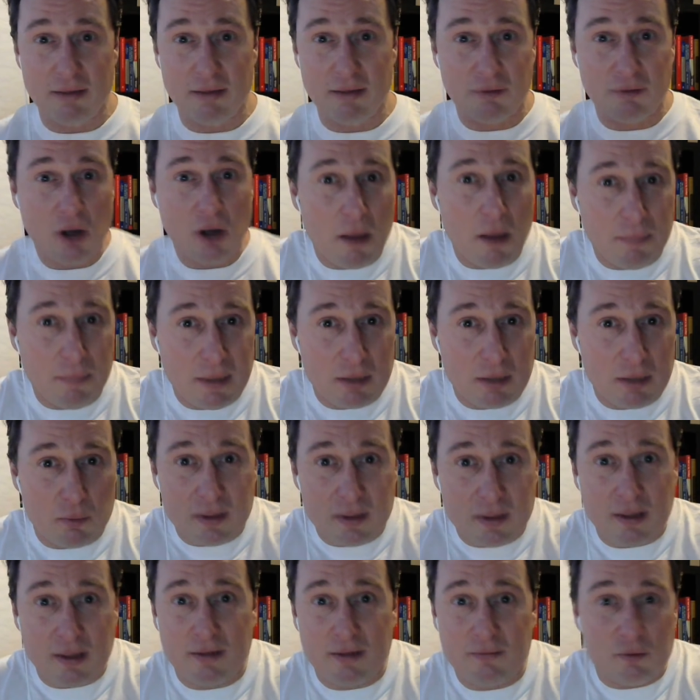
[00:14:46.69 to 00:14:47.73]
I've copied
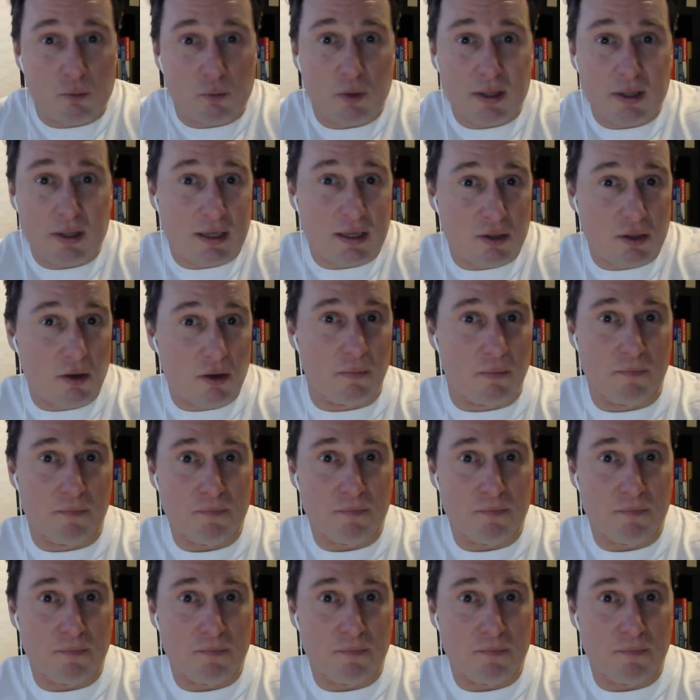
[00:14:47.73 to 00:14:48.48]
what they do.